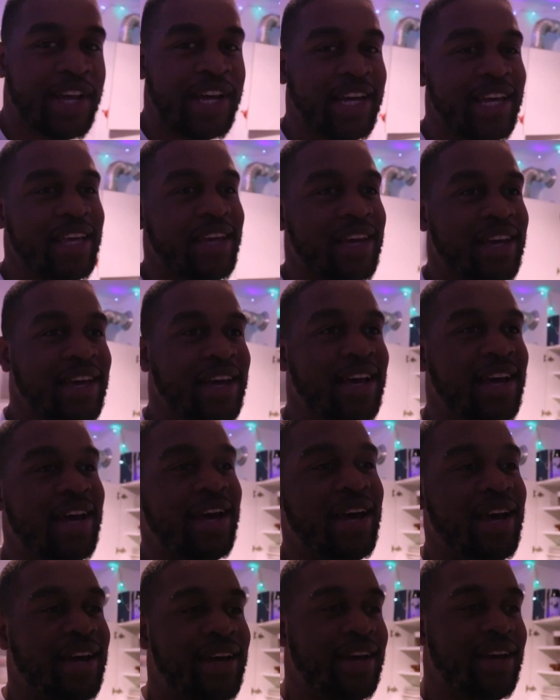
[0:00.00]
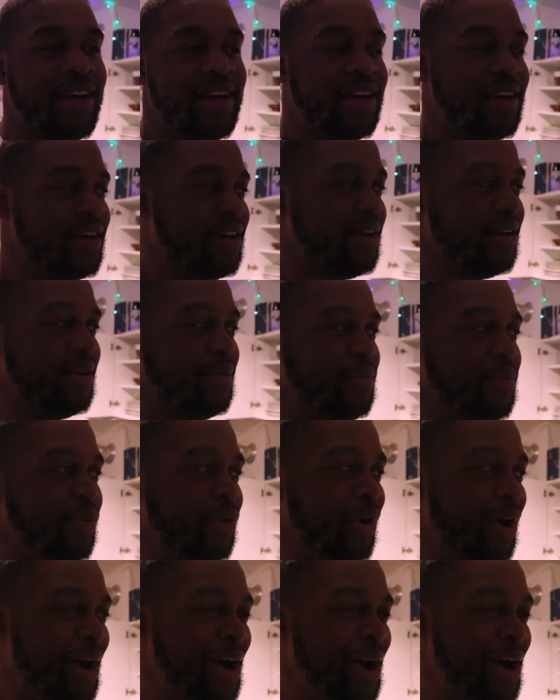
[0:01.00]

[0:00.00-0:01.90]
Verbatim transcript: Like, Boah. Boah.